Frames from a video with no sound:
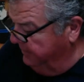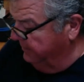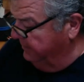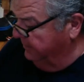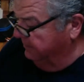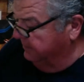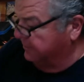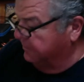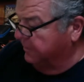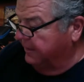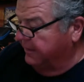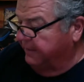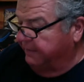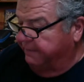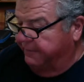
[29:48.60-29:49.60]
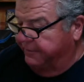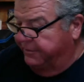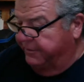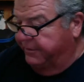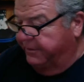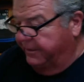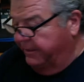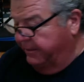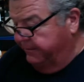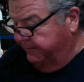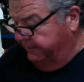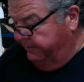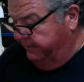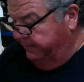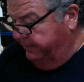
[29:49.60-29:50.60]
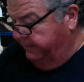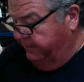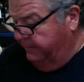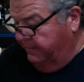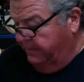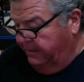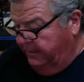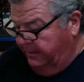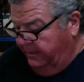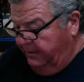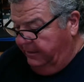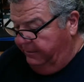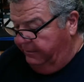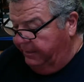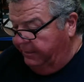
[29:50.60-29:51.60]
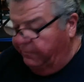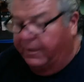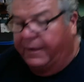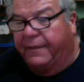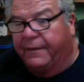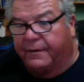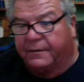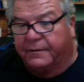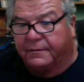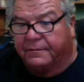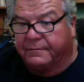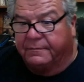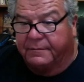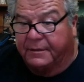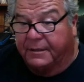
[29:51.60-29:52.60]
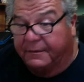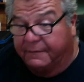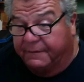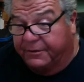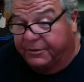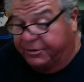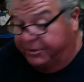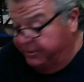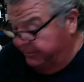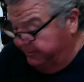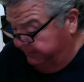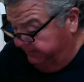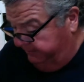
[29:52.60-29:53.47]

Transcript: It was really good fishing today. Great weather, good fishing.